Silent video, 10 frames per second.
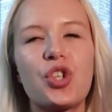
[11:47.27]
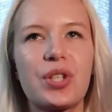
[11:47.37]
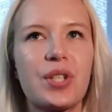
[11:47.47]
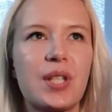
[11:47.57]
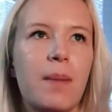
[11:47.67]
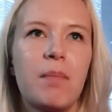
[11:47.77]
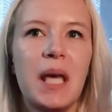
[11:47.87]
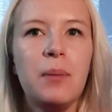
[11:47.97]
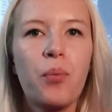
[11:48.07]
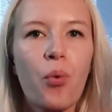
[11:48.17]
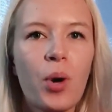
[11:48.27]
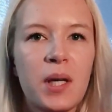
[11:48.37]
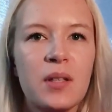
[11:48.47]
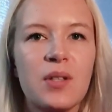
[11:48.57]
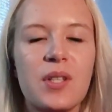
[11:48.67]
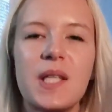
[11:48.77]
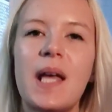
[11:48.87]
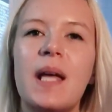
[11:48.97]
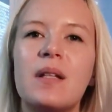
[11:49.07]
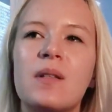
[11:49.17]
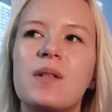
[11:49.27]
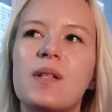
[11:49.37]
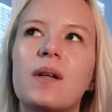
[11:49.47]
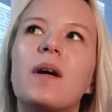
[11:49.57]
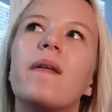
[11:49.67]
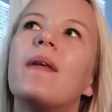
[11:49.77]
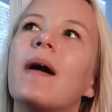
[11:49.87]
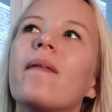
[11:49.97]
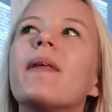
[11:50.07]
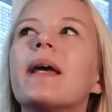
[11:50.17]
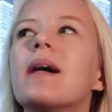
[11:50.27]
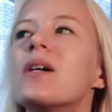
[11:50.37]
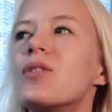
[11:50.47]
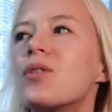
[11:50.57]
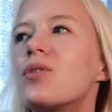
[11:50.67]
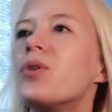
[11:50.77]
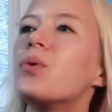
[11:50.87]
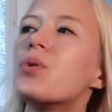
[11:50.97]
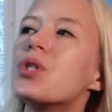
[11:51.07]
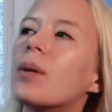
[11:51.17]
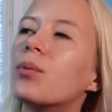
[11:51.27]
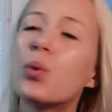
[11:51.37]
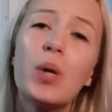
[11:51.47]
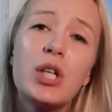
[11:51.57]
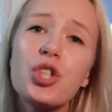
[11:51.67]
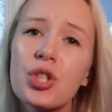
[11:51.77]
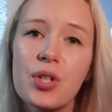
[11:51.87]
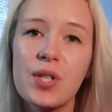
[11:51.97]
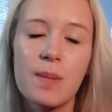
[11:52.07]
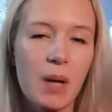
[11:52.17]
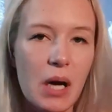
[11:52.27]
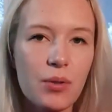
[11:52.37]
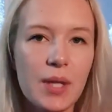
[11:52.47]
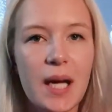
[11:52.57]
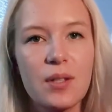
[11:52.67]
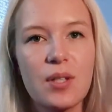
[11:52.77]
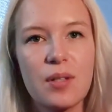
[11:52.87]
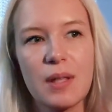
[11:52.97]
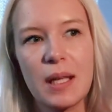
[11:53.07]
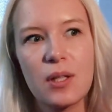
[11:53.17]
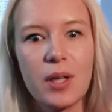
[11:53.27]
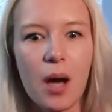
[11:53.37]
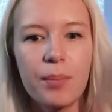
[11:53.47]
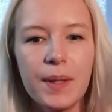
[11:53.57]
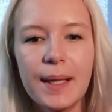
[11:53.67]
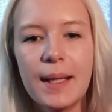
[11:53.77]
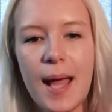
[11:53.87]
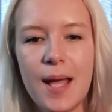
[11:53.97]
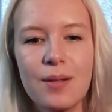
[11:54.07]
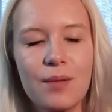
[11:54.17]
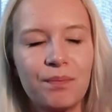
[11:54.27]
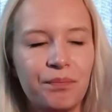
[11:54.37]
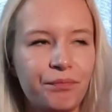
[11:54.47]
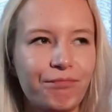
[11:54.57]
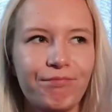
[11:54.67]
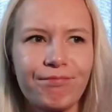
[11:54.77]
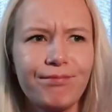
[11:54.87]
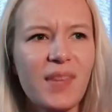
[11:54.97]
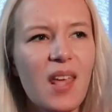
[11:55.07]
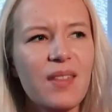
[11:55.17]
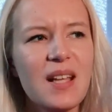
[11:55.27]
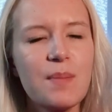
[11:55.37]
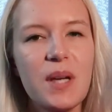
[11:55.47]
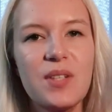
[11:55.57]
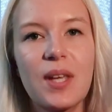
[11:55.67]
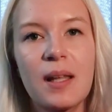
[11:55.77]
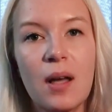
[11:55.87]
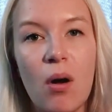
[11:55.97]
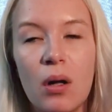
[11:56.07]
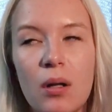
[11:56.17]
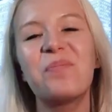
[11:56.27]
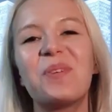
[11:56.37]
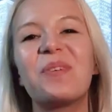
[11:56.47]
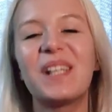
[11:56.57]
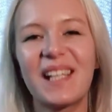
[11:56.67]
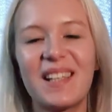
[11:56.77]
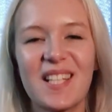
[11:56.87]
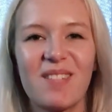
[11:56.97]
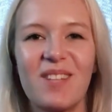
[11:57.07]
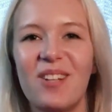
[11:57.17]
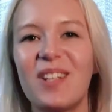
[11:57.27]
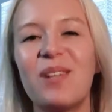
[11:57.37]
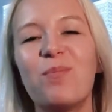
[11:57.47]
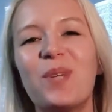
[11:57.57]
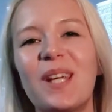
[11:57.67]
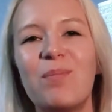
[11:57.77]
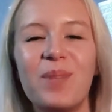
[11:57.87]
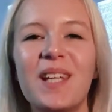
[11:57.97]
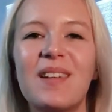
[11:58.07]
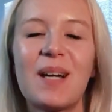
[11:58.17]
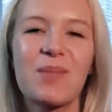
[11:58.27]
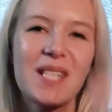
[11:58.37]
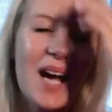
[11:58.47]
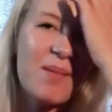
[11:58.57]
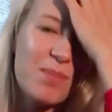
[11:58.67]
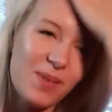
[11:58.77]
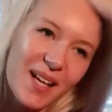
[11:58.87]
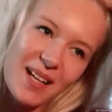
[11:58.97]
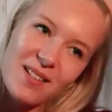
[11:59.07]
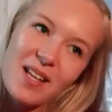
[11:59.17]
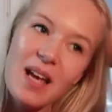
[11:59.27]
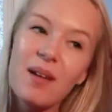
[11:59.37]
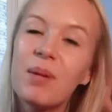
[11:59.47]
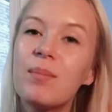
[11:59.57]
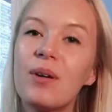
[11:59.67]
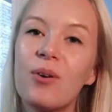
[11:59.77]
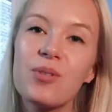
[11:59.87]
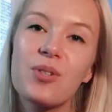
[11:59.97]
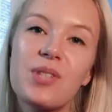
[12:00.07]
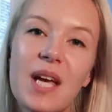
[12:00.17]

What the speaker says: just some main points, and then they asked you some questions about that like topic, and that's basically all. I hope you like this video. Give me a big thumbs up, and maybe also